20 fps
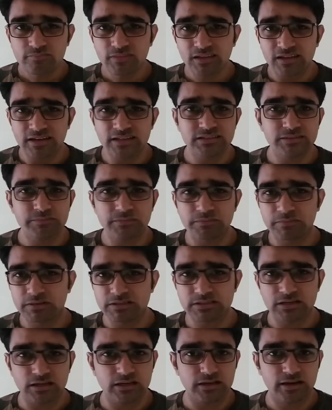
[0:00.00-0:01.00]
Let's say my
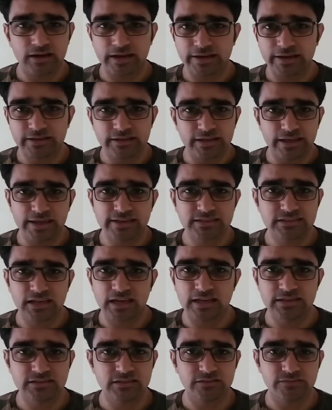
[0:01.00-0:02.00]
client X
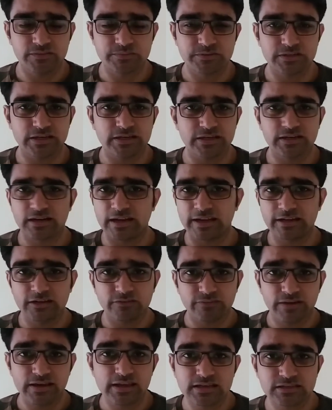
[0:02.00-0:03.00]
has a website, client
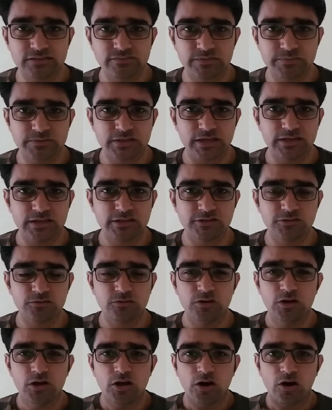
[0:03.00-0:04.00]
Y has a website.
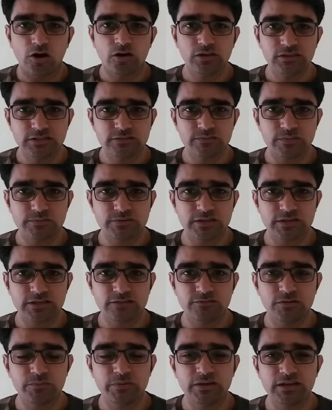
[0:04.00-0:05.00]
So all these websites
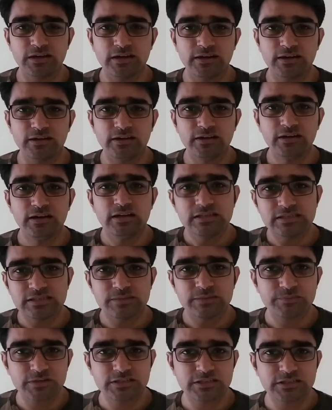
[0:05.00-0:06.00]
will be created in
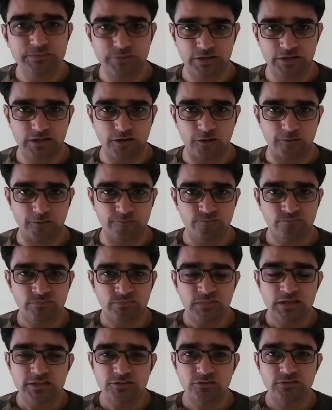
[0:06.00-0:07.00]
separate account,
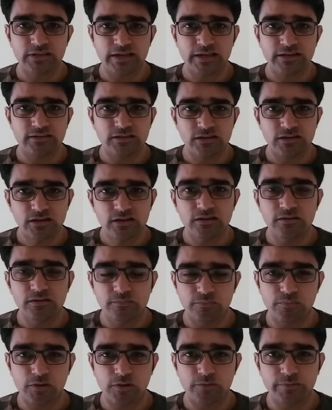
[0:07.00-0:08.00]
so that the
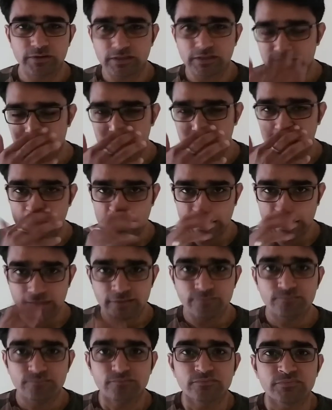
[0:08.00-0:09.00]
properties are
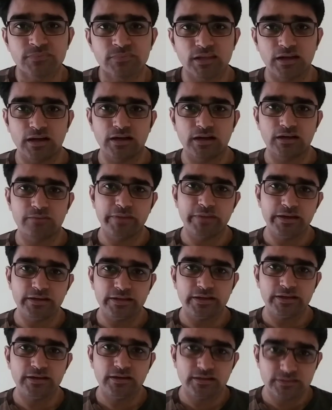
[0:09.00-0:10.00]

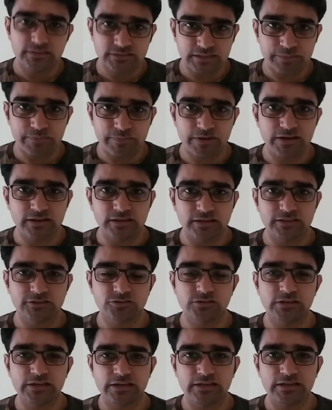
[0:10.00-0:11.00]
maintained separately. So
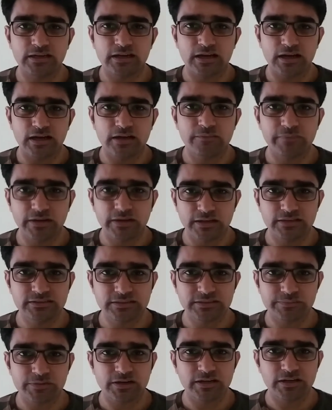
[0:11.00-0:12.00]
the data are maintained
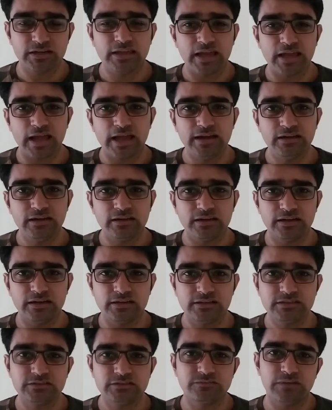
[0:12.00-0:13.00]
separately and it
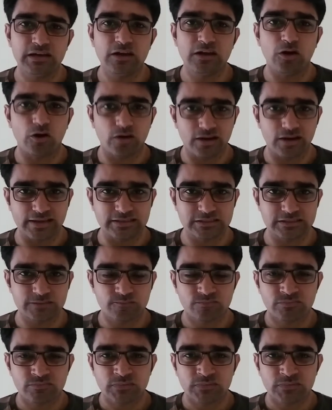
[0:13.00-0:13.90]
is well organized.